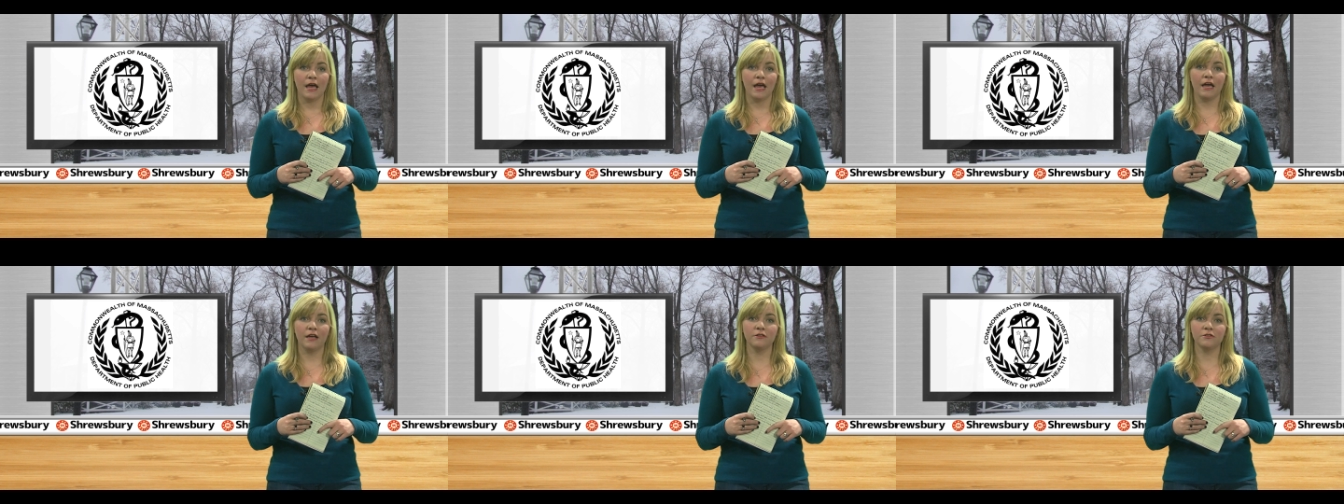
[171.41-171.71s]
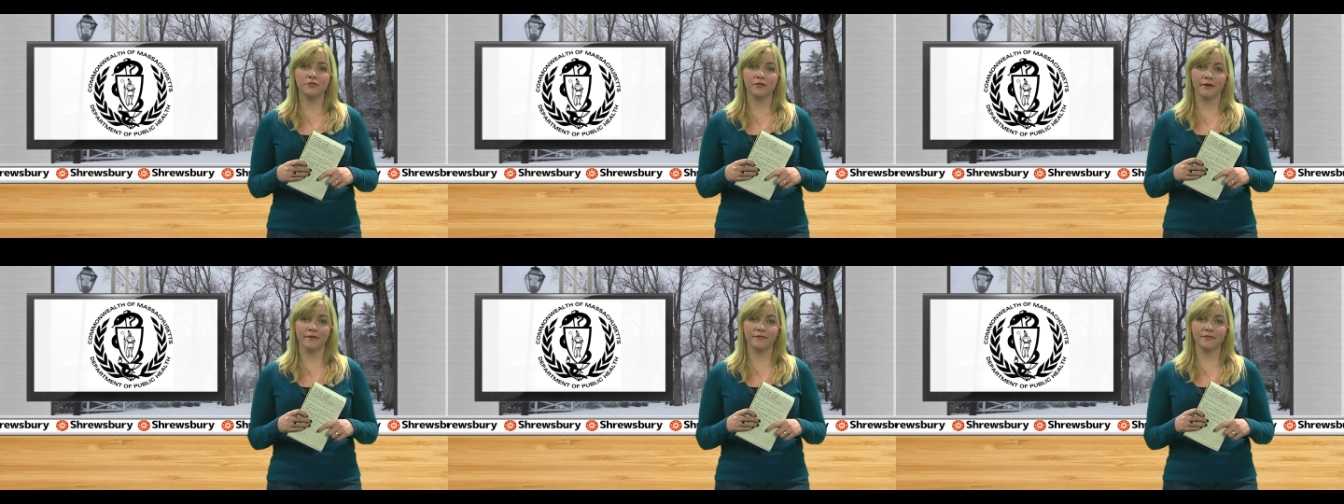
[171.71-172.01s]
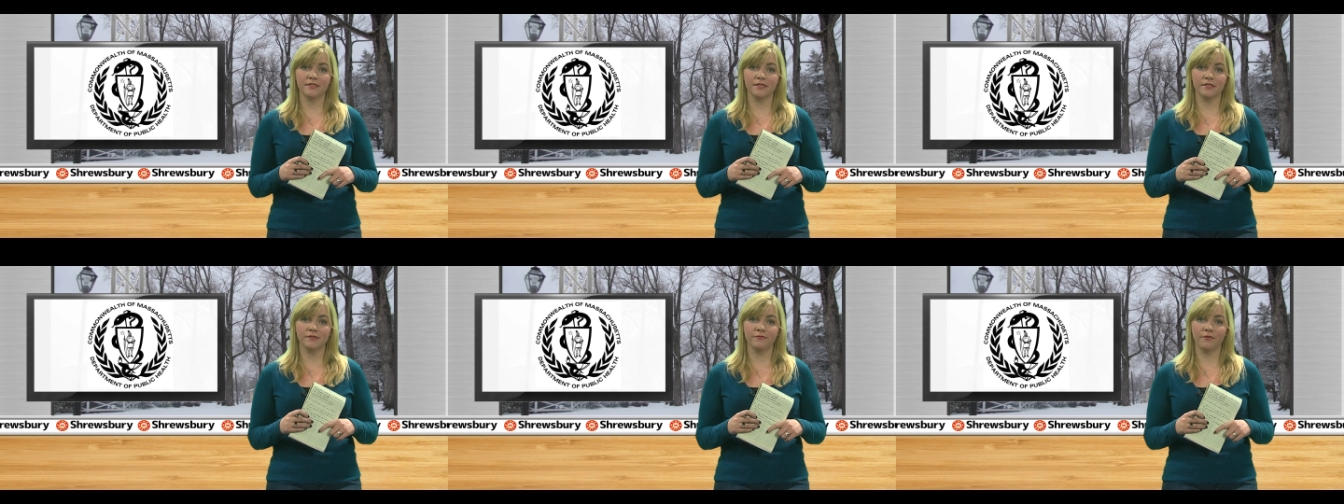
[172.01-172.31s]
and
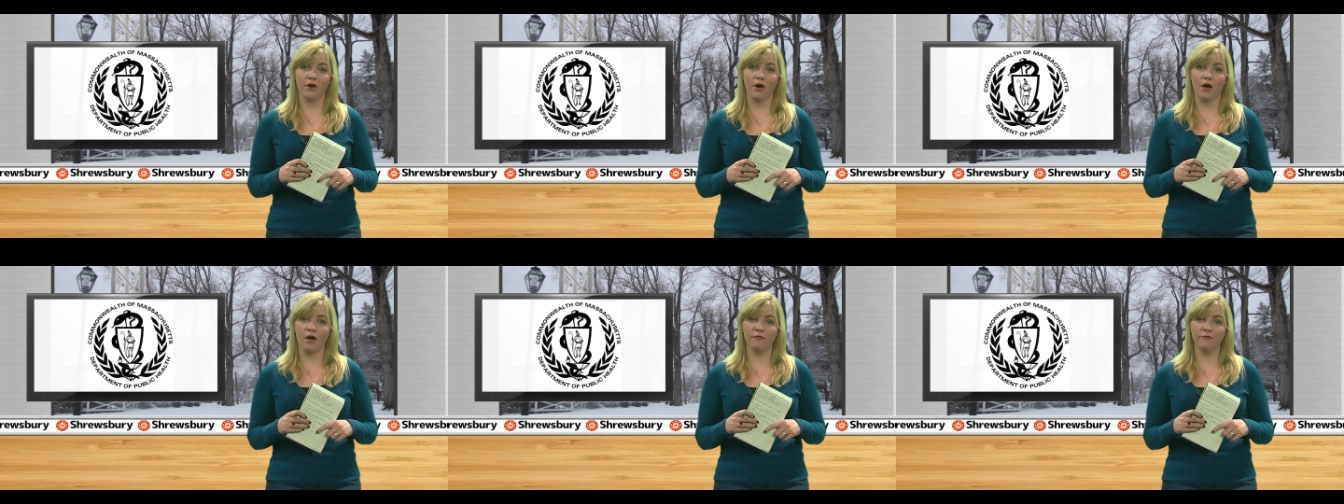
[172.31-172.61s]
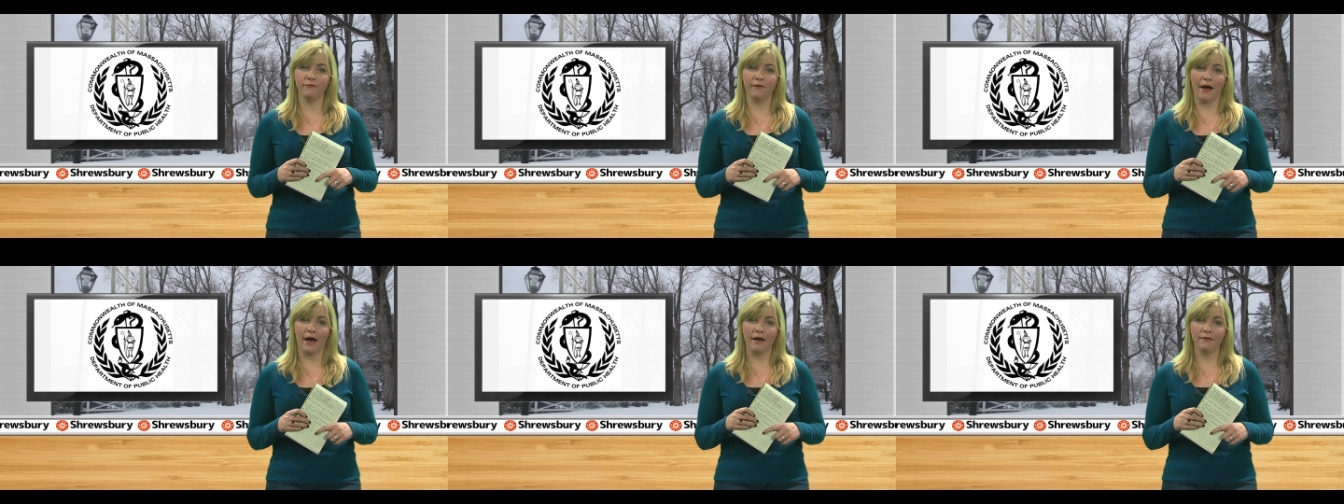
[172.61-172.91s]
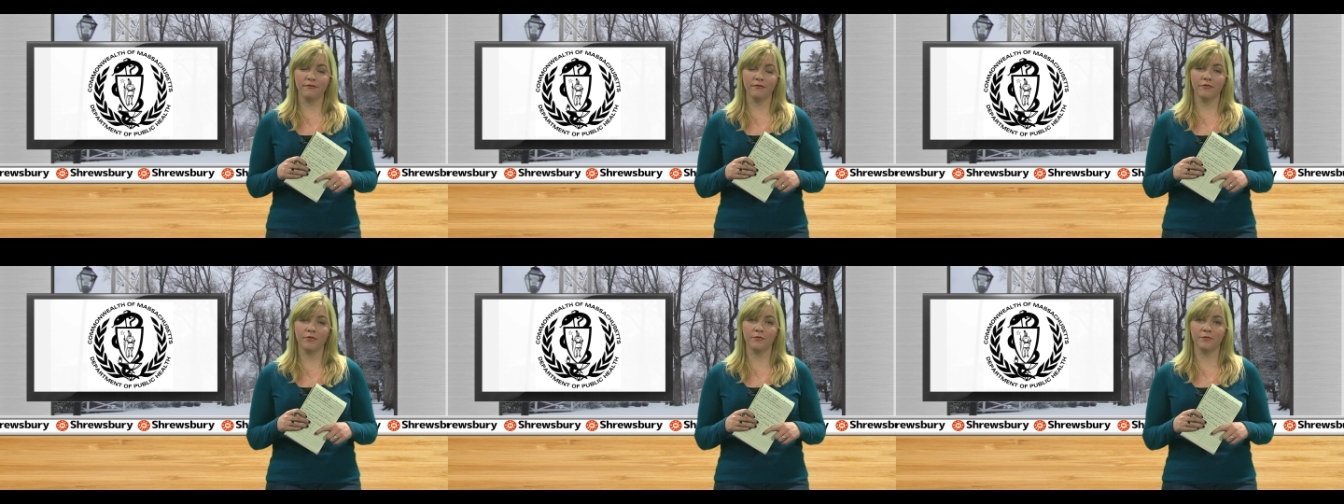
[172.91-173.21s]
services for all
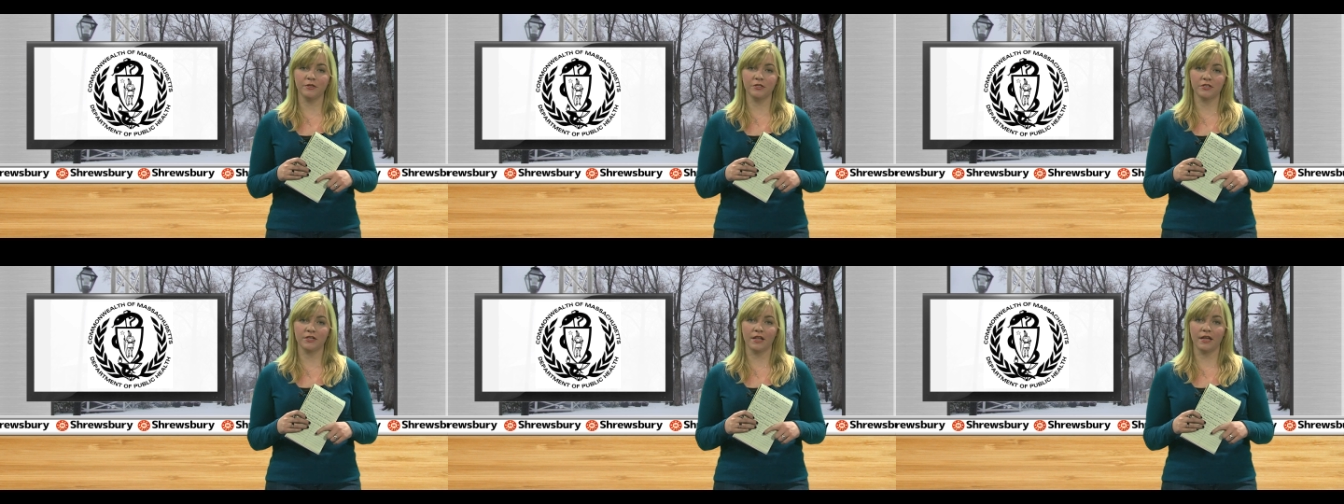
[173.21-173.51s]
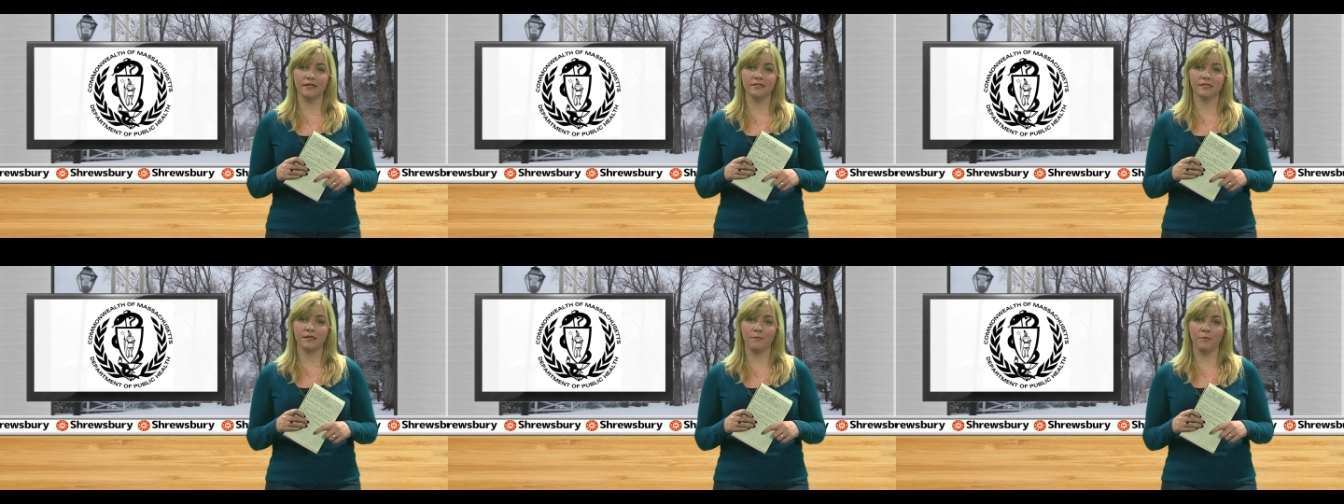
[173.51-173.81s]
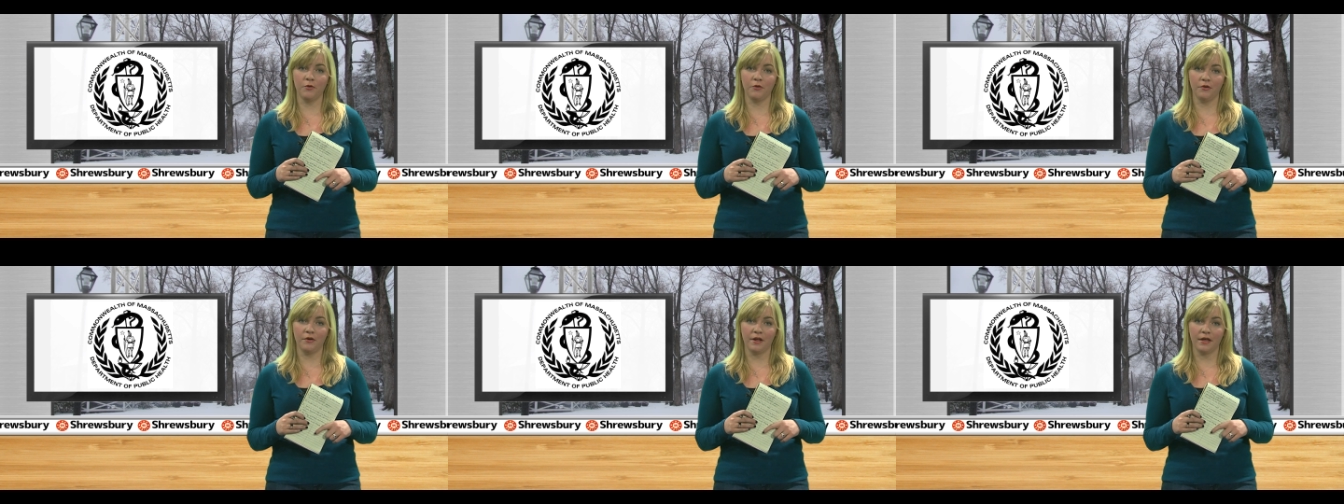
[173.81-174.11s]
five of the regionalized
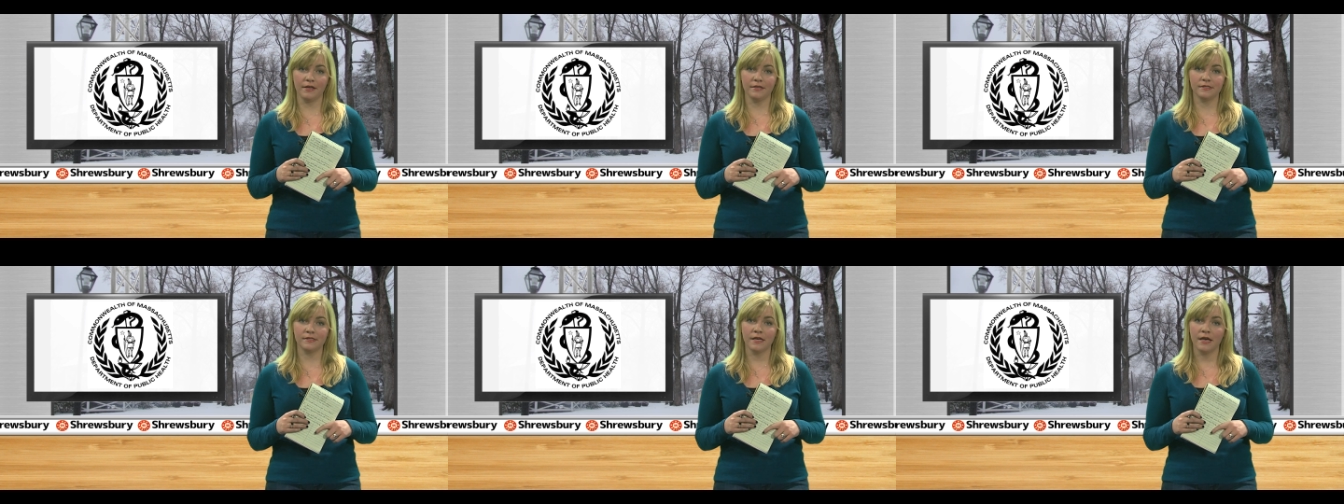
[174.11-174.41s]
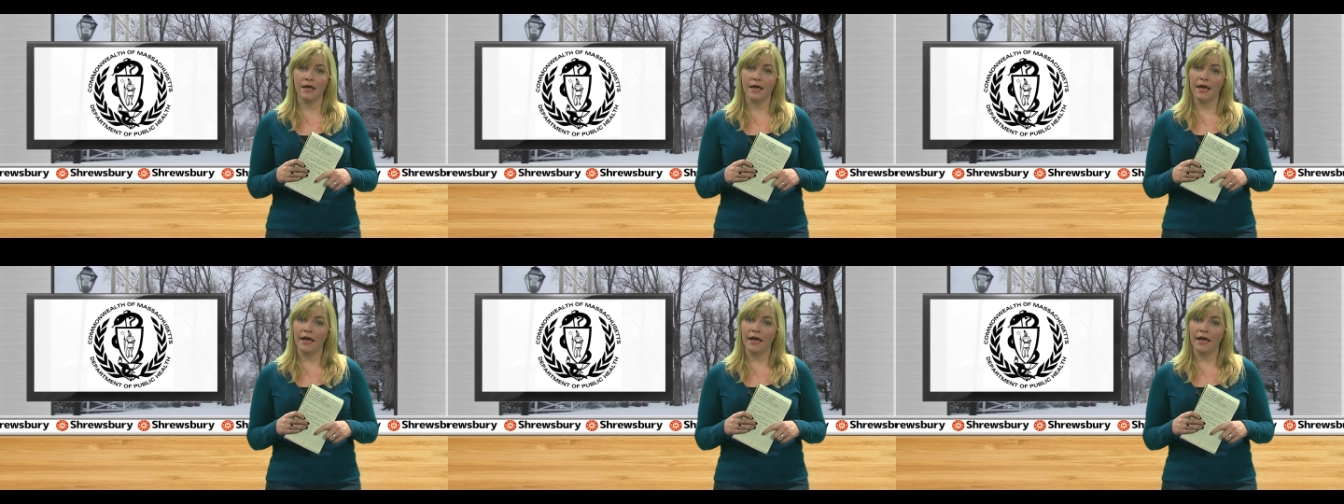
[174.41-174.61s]
communities